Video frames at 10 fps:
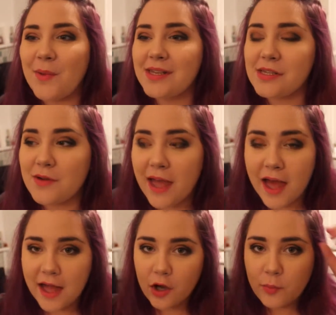So
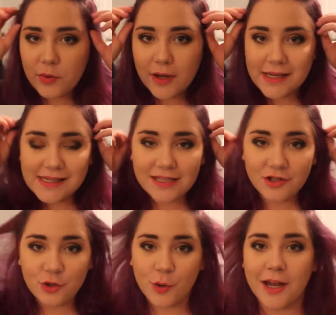yeah, I hope you guys
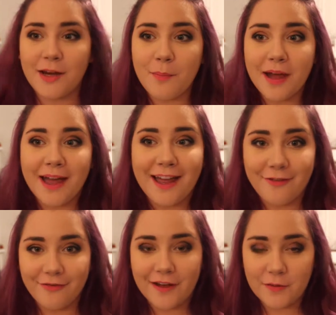enjoyed my
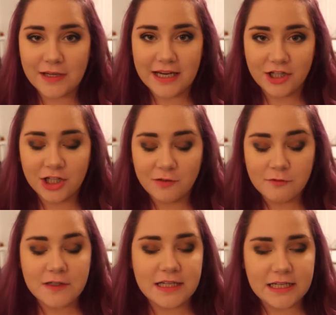foundation
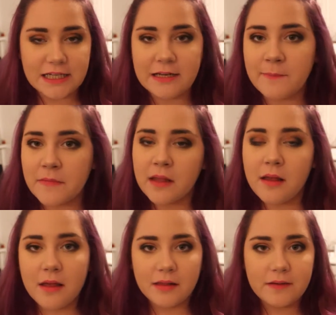routine.
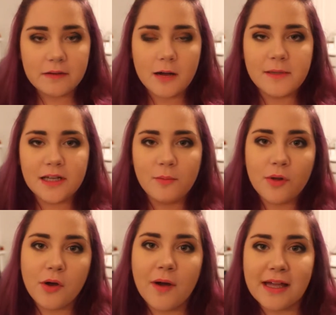Leave a comment down
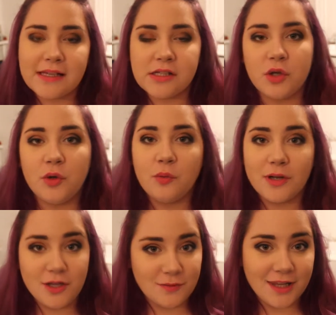below as to
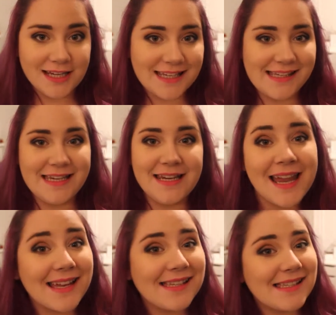what you would like to see
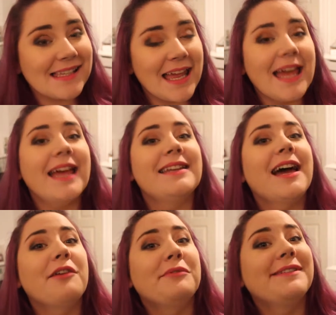next, and
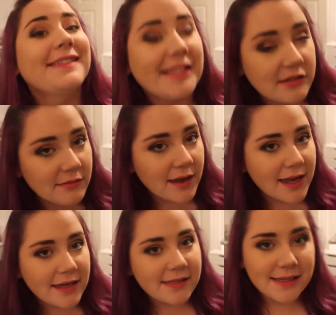I will see you
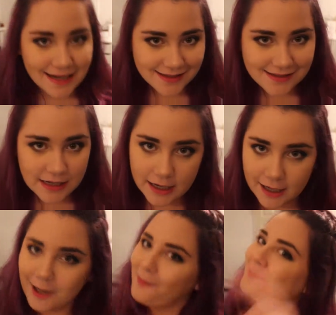guys next
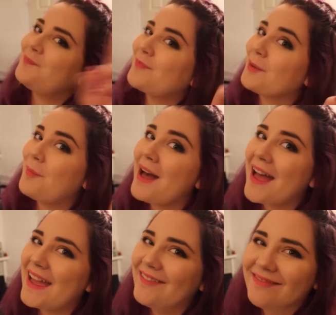time.
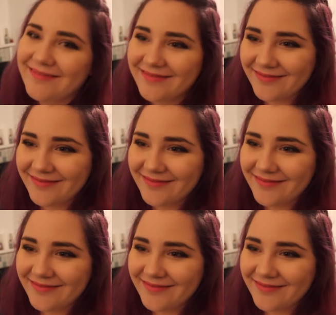Bye!